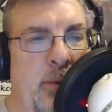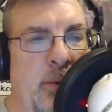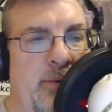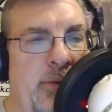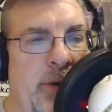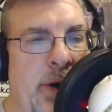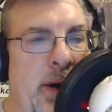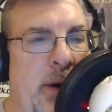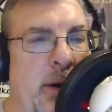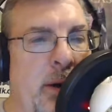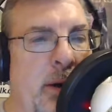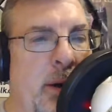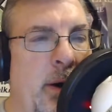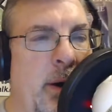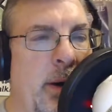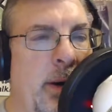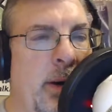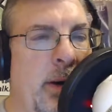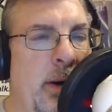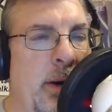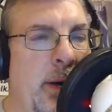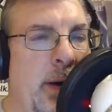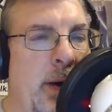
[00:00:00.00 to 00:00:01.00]
we've got
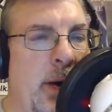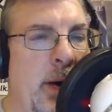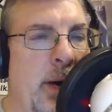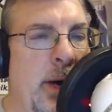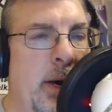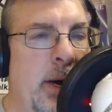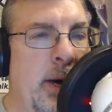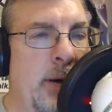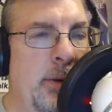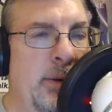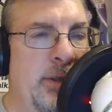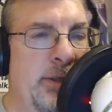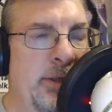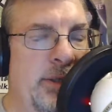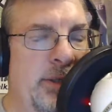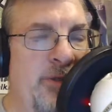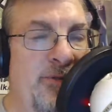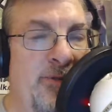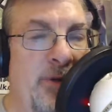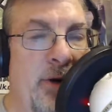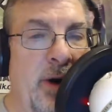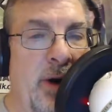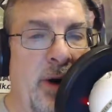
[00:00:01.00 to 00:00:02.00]
on
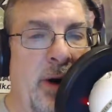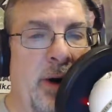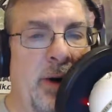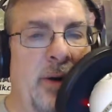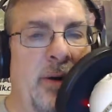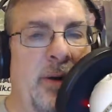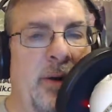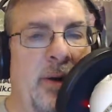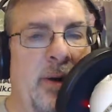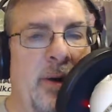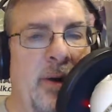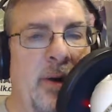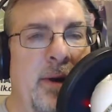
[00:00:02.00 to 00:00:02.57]
Stefan.